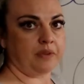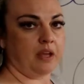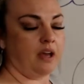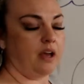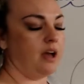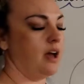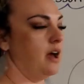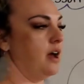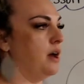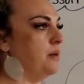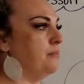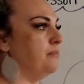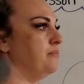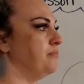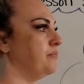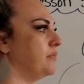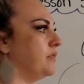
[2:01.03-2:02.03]

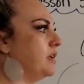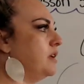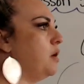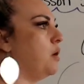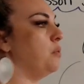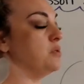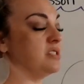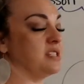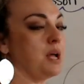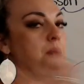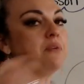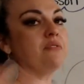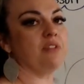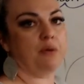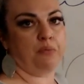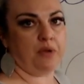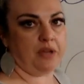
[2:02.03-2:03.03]
Some of
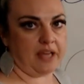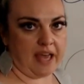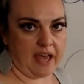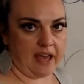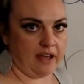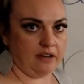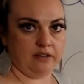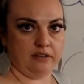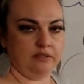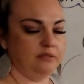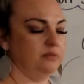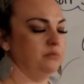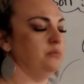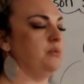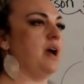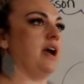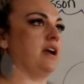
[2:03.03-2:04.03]
them we can.
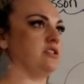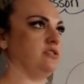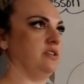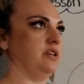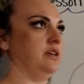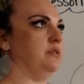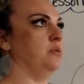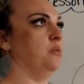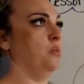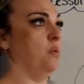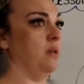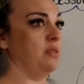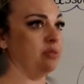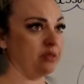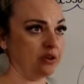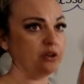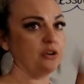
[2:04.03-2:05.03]
Actually,
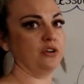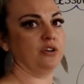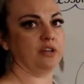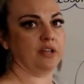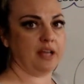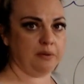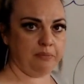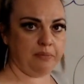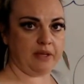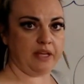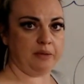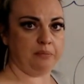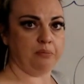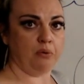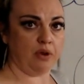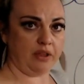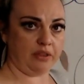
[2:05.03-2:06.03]
1/3 can be
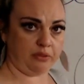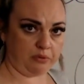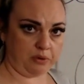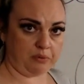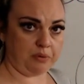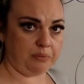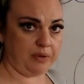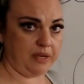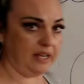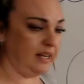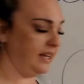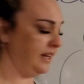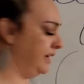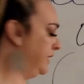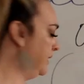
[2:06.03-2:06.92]
0.3 repeating.